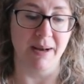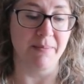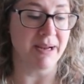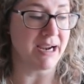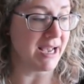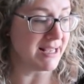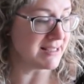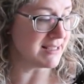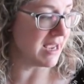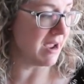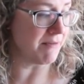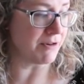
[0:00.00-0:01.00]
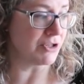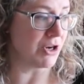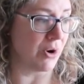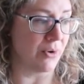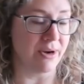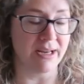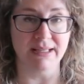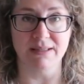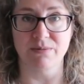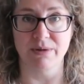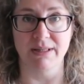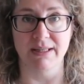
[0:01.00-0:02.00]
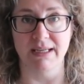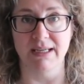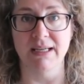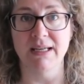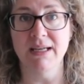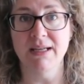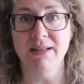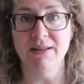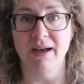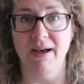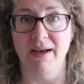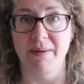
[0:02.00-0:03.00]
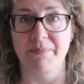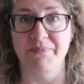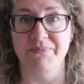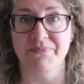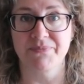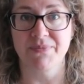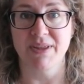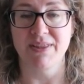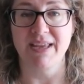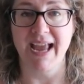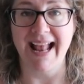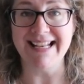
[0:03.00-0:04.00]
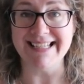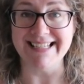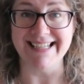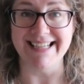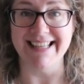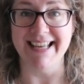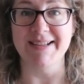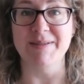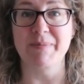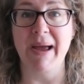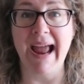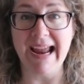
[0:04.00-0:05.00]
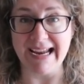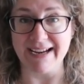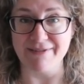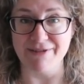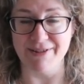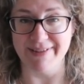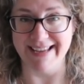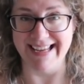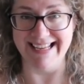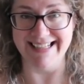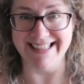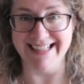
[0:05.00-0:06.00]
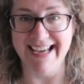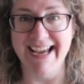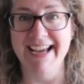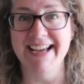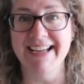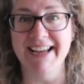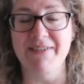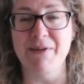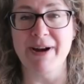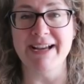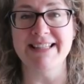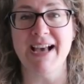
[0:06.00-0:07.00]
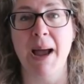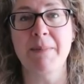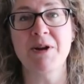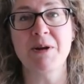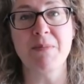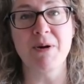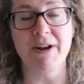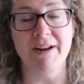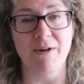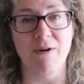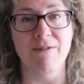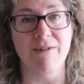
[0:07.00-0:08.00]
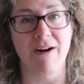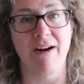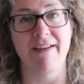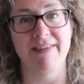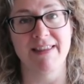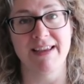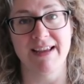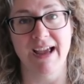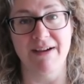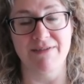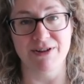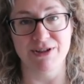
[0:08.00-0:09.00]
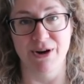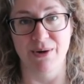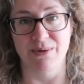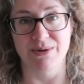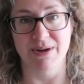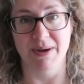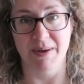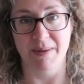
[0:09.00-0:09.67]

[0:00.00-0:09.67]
And because Evertote is really um, the entity that is paying for these giveaways, I'm gonna put it over on the Evertote